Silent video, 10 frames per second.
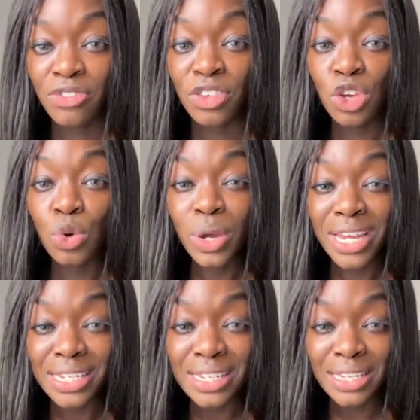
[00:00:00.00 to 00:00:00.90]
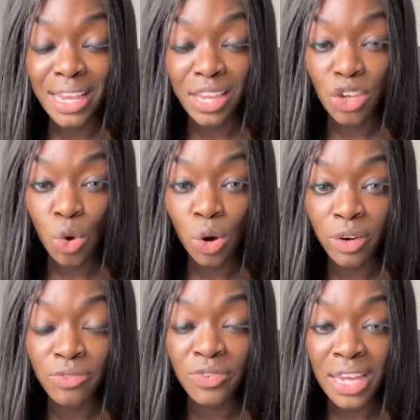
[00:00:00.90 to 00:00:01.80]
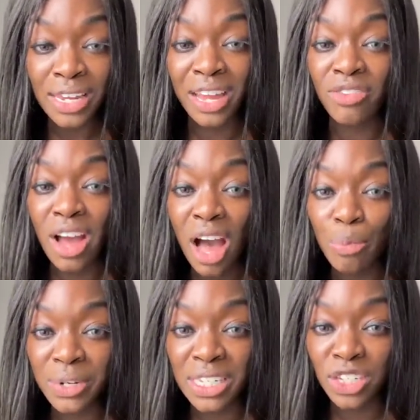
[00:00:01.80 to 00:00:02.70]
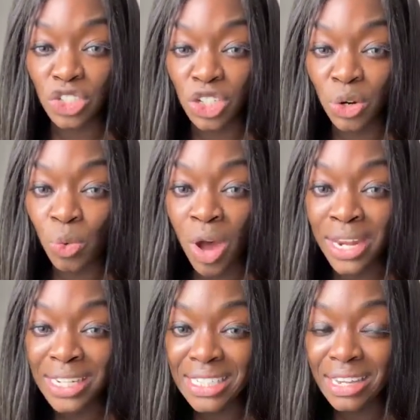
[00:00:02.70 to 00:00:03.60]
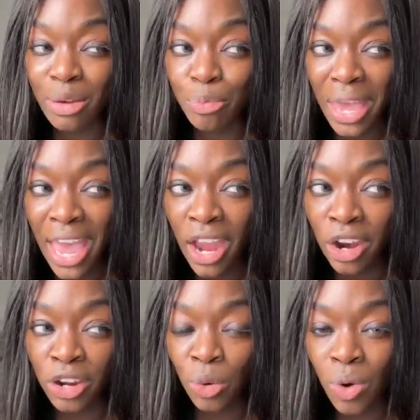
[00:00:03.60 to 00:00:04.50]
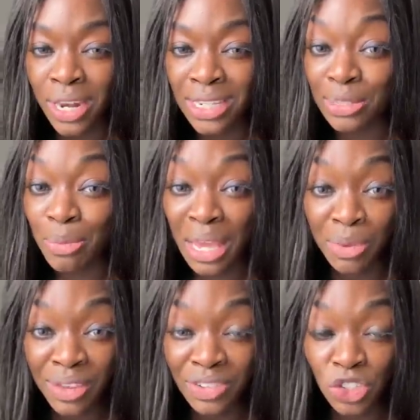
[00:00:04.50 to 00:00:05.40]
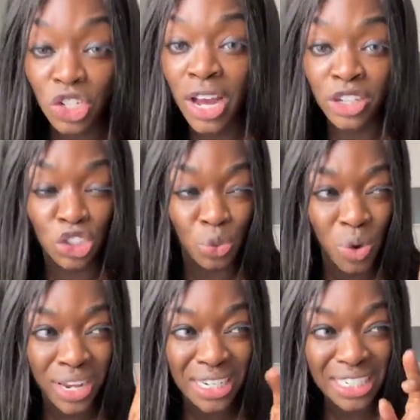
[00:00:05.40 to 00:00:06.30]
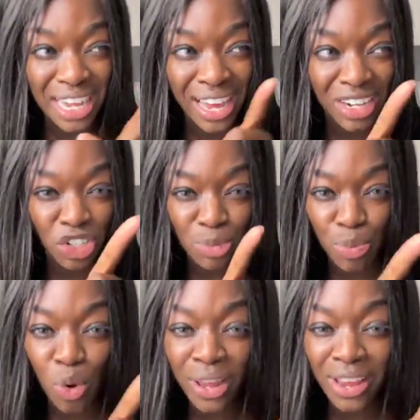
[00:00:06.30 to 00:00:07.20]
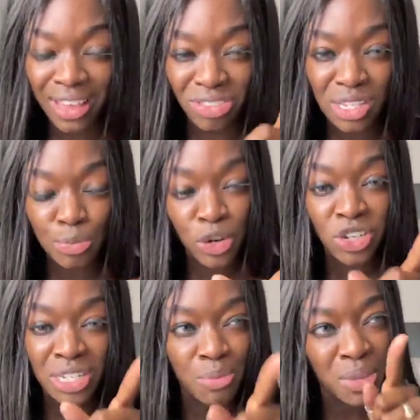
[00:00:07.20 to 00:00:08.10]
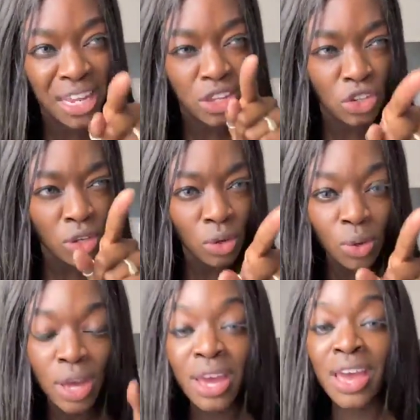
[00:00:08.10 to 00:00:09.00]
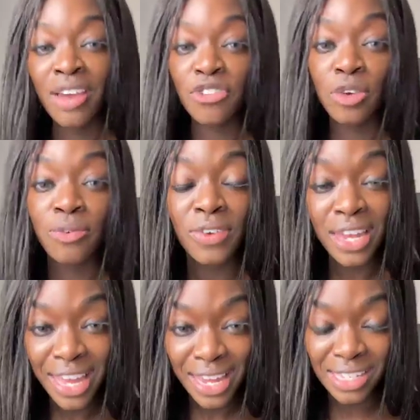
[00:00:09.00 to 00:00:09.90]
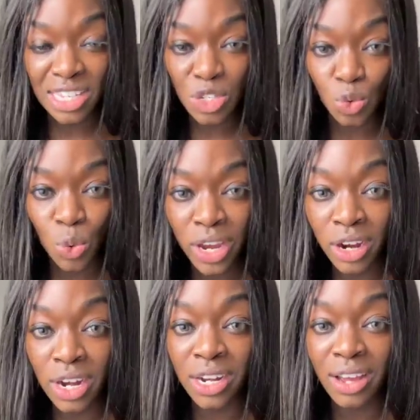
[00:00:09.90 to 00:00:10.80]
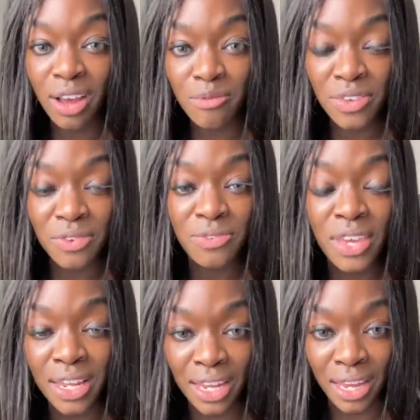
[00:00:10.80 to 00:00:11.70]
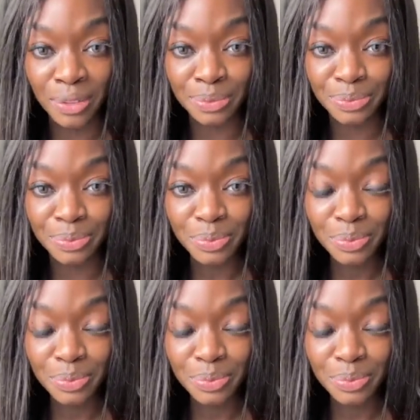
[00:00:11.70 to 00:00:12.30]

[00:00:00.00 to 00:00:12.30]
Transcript: If you can see your feeling of competition, you're wanting to compare, you're wanting to maybe even judge, you're wanting to kind of just point at this person and be like, if you feel like it's this weird, uncomfy feeling,